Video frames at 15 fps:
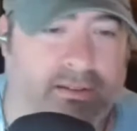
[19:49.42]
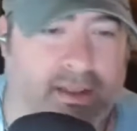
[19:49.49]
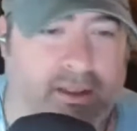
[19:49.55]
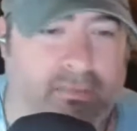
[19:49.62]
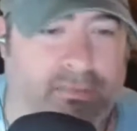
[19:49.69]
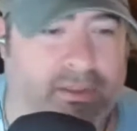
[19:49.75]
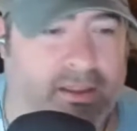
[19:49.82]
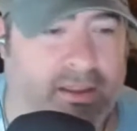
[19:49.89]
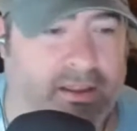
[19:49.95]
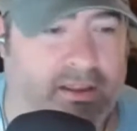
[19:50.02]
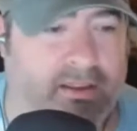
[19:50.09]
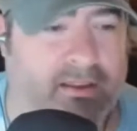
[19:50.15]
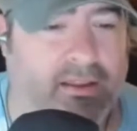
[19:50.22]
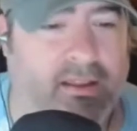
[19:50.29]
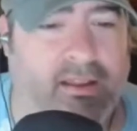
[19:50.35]
same
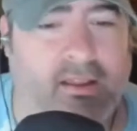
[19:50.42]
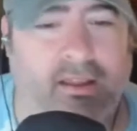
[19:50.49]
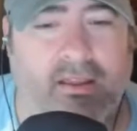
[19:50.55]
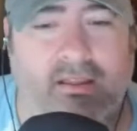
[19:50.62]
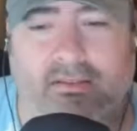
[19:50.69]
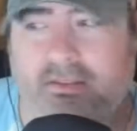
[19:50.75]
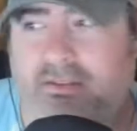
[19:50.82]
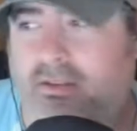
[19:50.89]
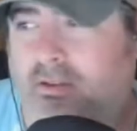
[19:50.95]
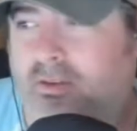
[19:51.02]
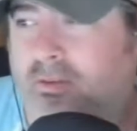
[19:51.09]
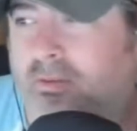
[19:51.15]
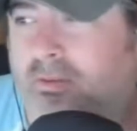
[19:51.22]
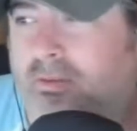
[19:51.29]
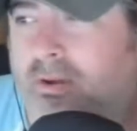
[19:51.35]
thing, and
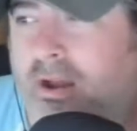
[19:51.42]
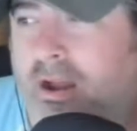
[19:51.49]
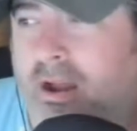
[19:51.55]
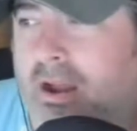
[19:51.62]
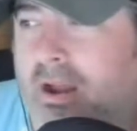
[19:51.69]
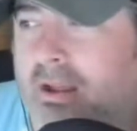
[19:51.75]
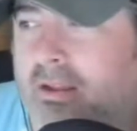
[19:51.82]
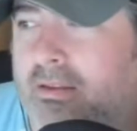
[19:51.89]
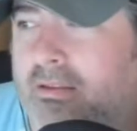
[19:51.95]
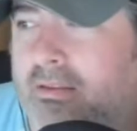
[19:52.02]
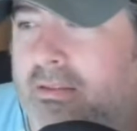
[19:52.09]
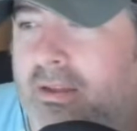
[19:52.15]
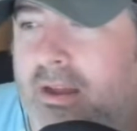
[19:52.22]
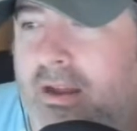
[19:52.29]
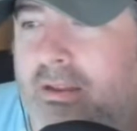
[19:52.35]
so I
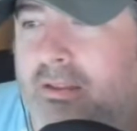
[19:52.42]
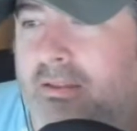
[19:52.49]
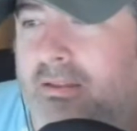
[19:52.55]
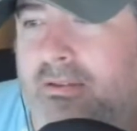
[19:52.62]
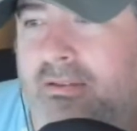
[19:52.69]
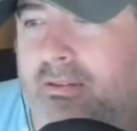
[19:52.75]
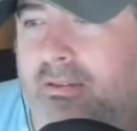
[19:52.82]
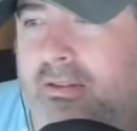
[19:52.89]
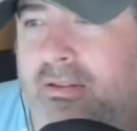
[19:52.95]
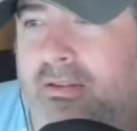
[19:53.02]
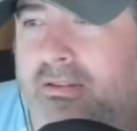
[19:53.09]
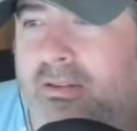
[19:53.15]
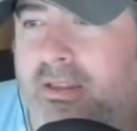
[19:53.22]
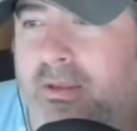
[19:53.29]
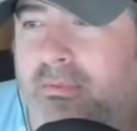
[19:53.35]

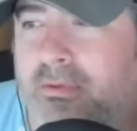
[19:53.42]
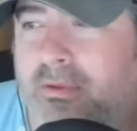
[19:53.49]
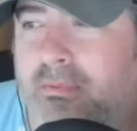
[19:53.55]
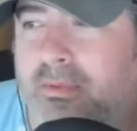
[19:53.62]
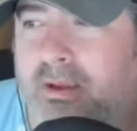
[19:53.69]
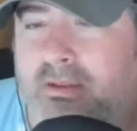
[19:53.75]
literally skipped them.